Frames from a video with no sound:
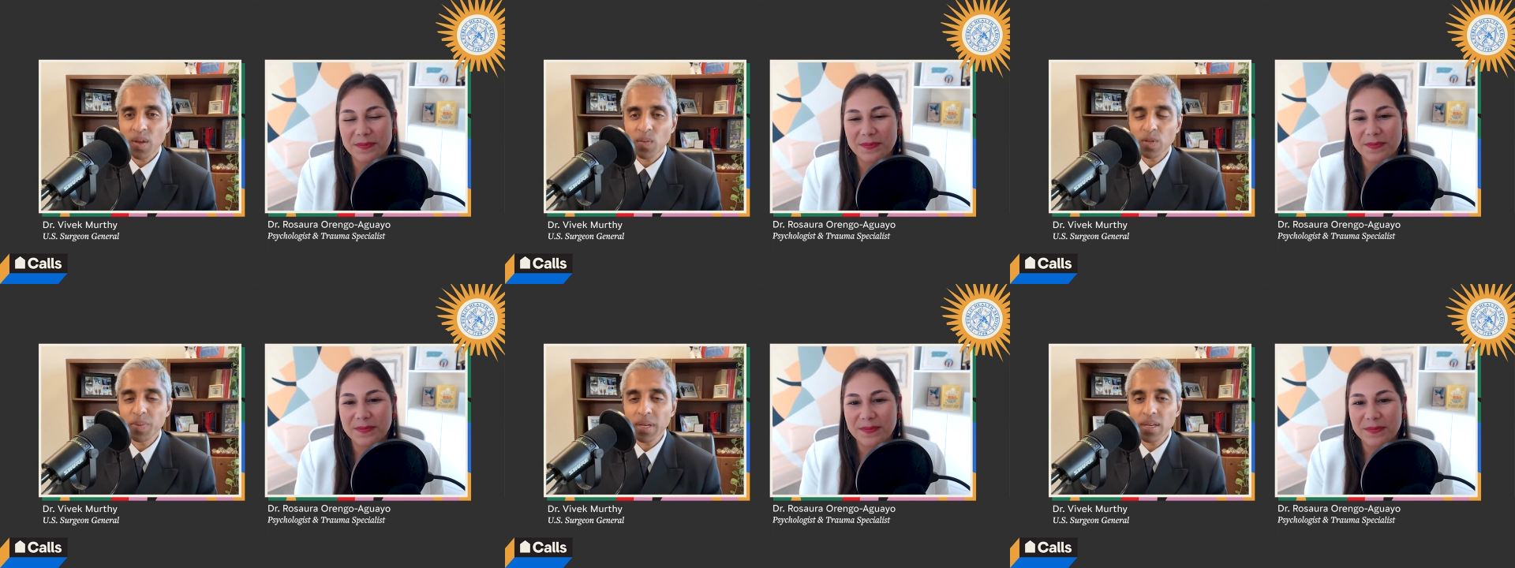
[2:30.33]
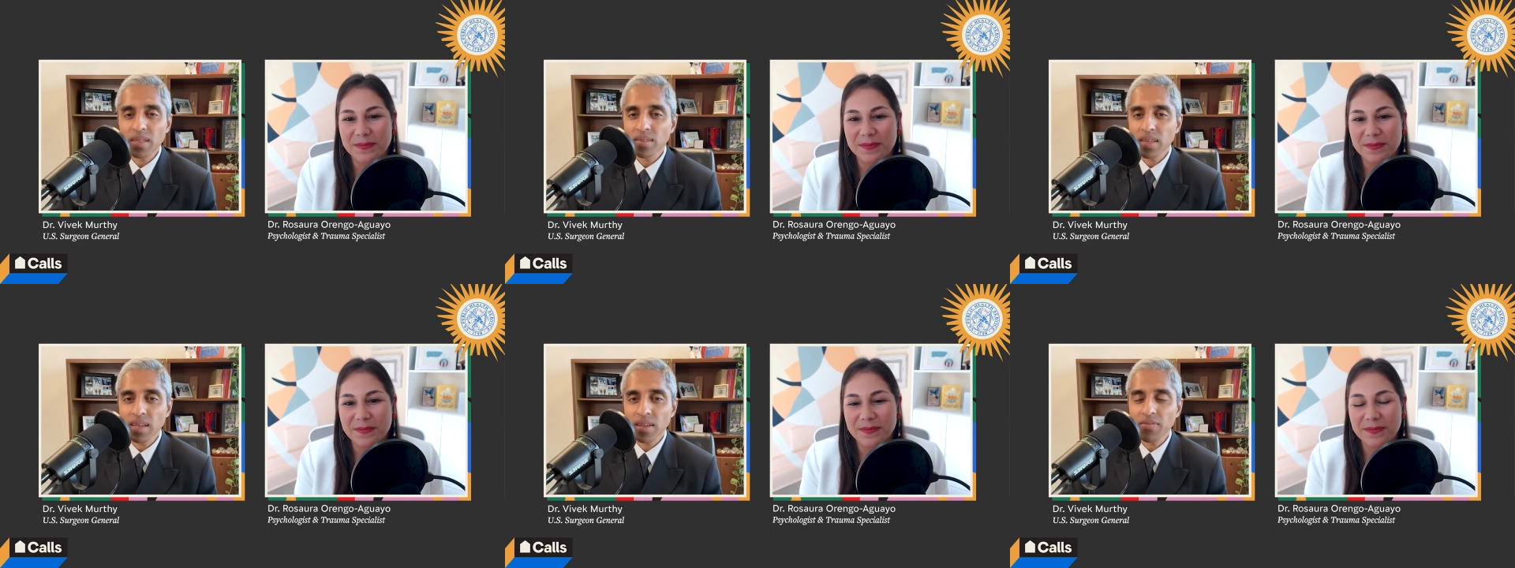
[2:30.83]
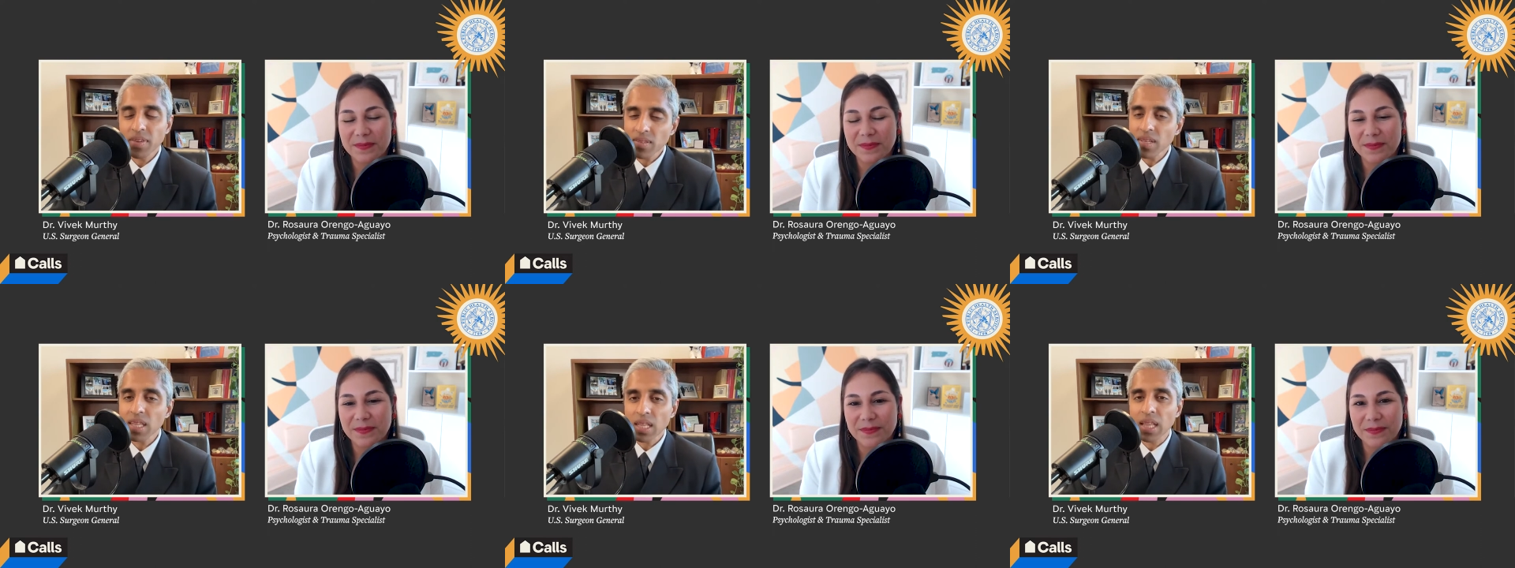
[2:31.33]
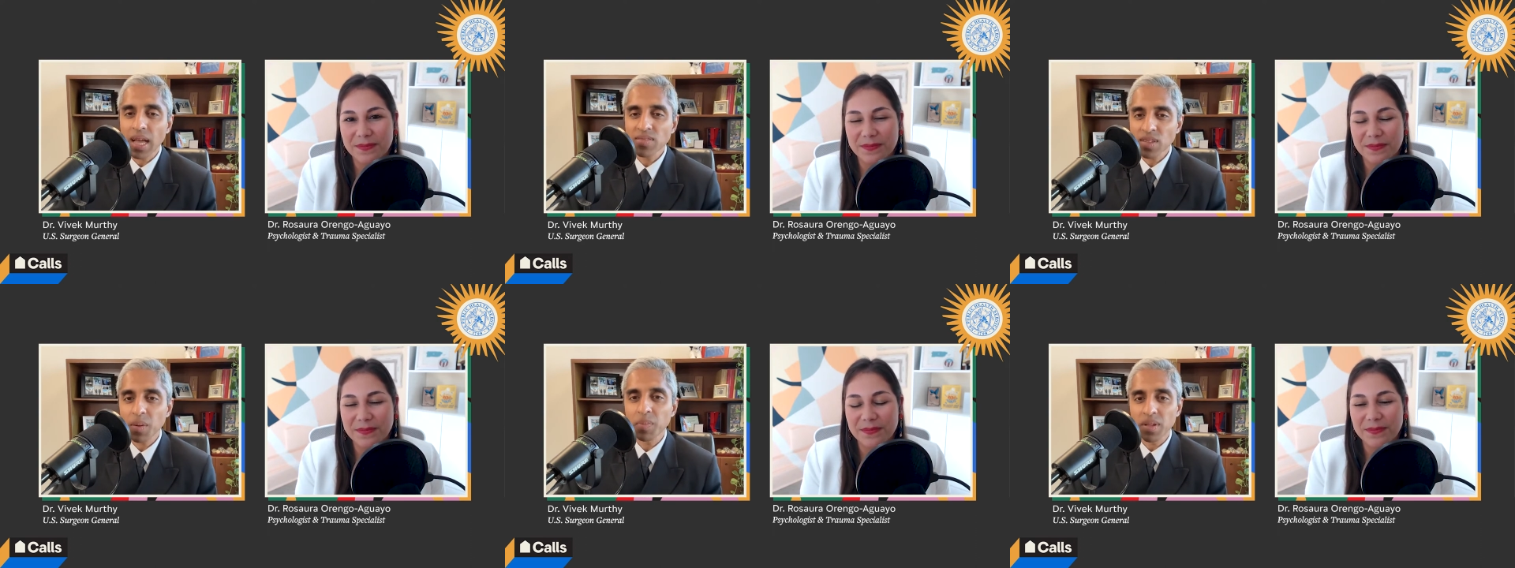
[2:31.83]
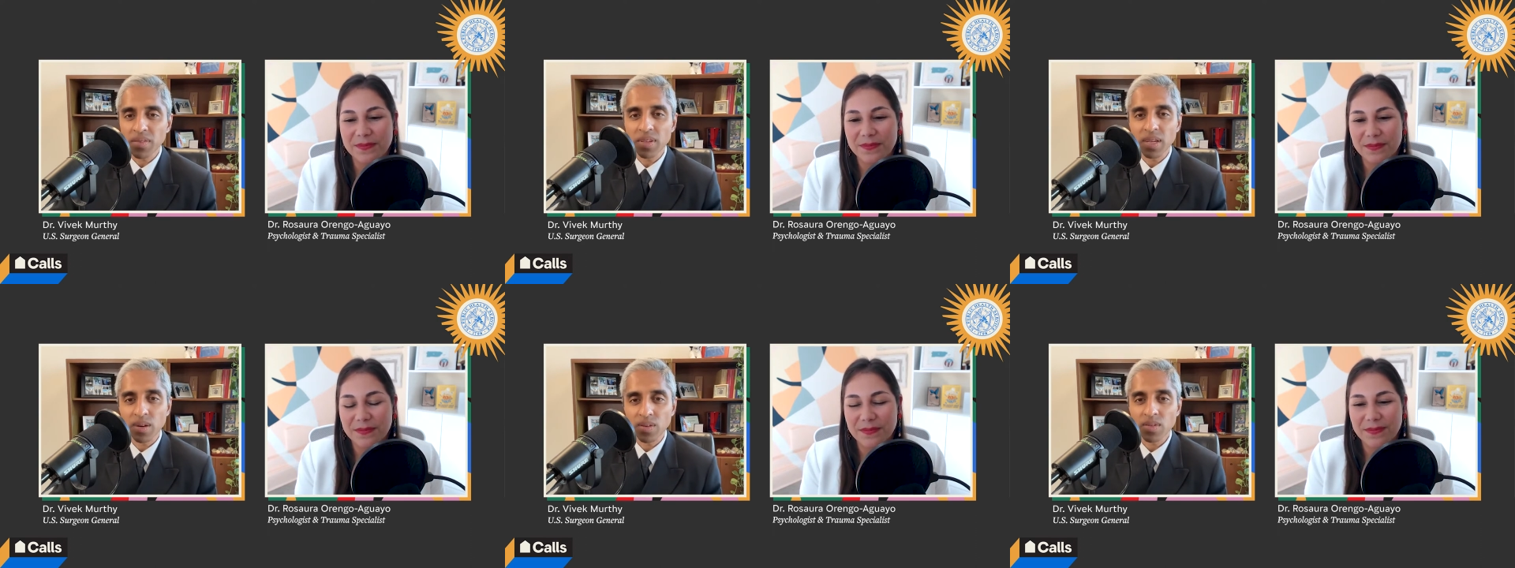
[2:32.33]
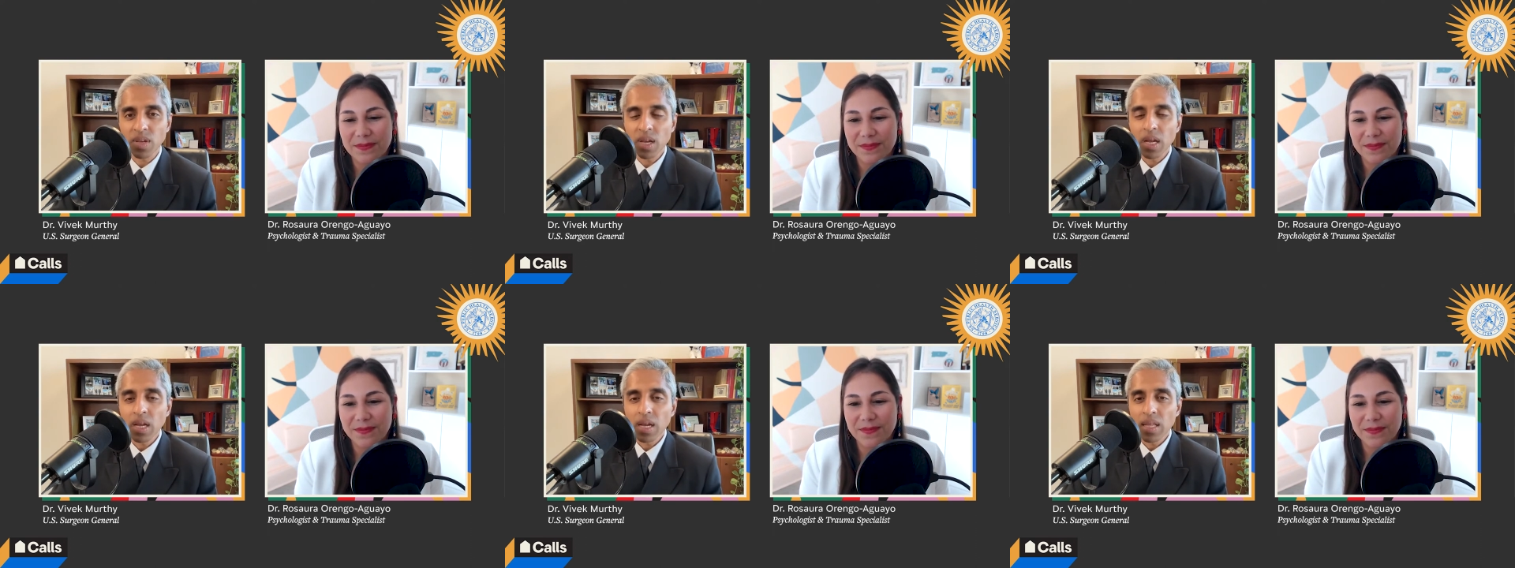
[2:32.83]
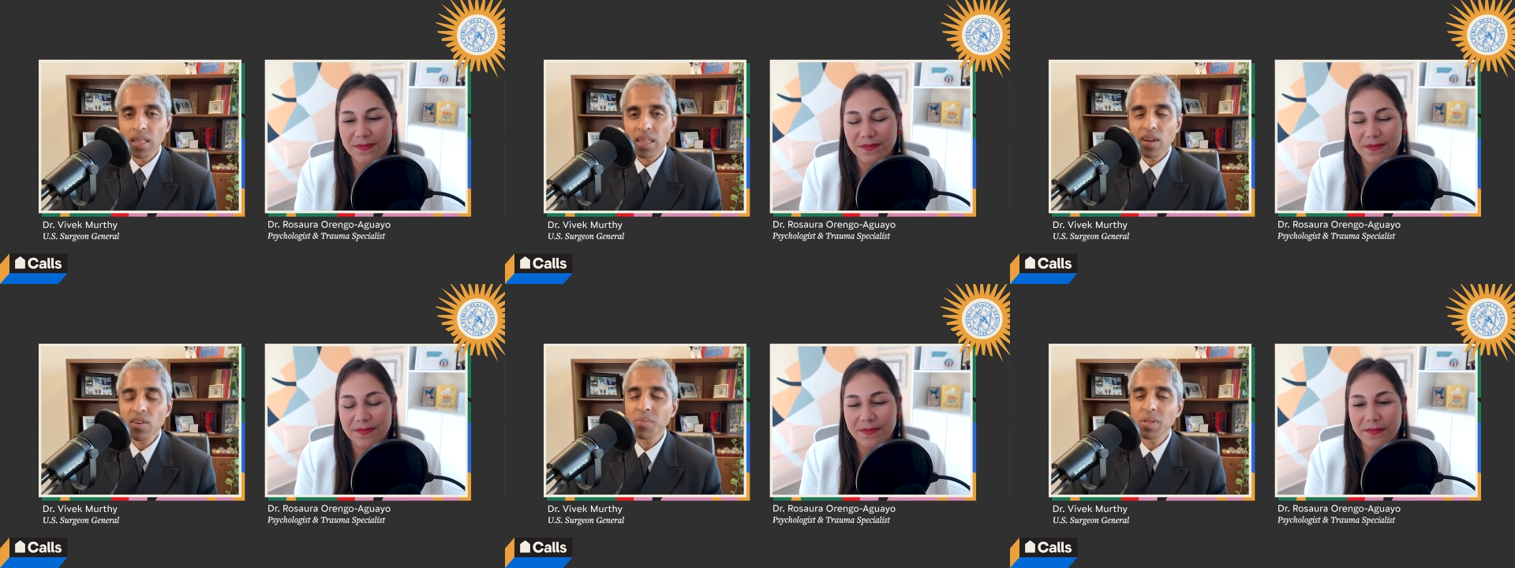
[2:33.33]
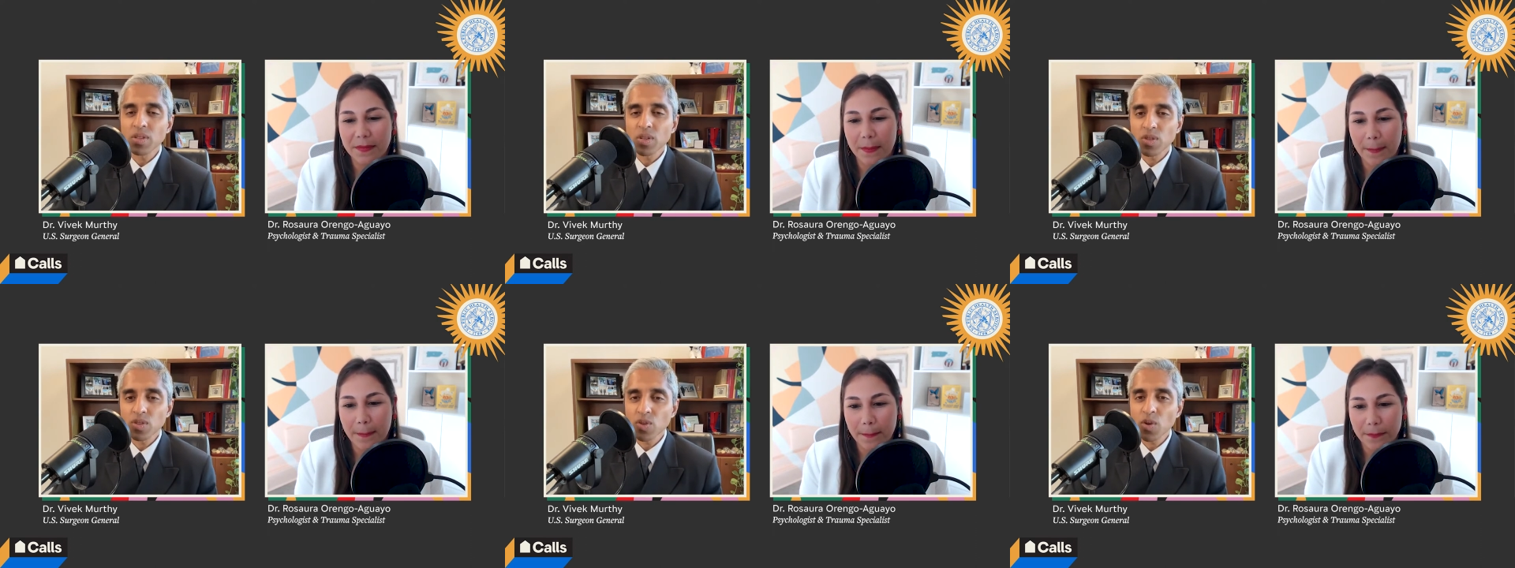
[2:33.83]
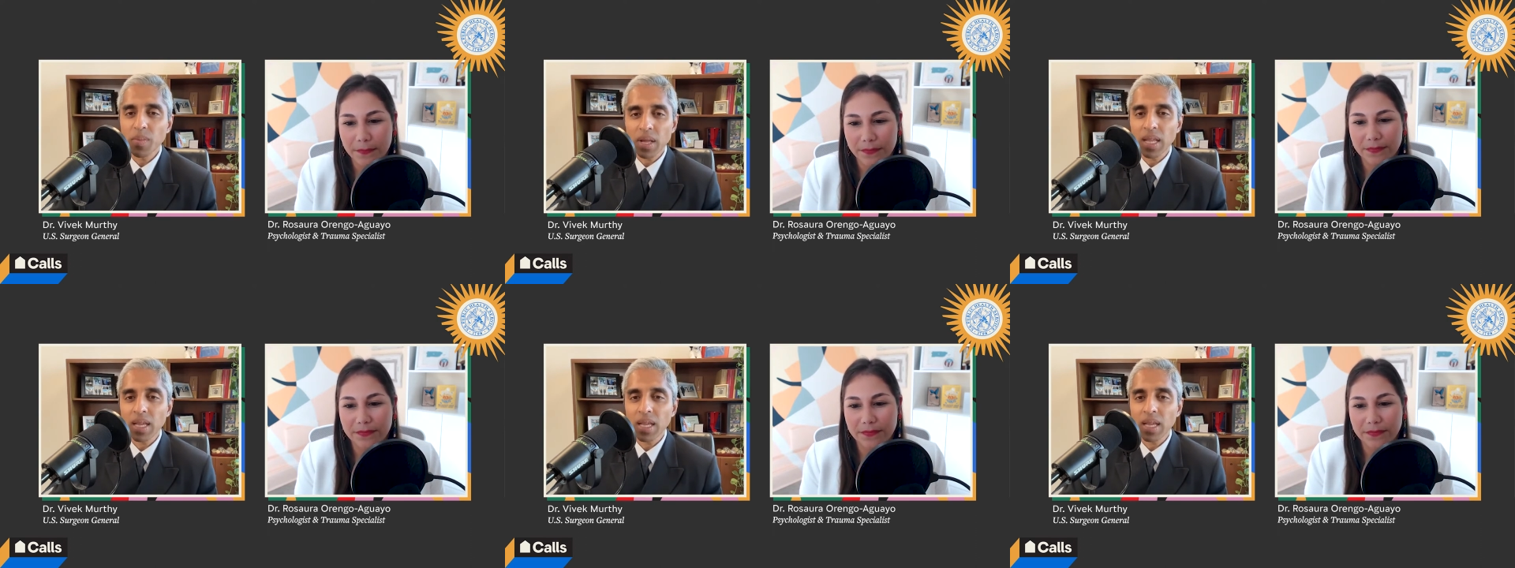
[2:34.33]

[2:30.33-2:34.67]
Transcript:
Speaker 1: was because it feels like in the last couple of years, there have been so many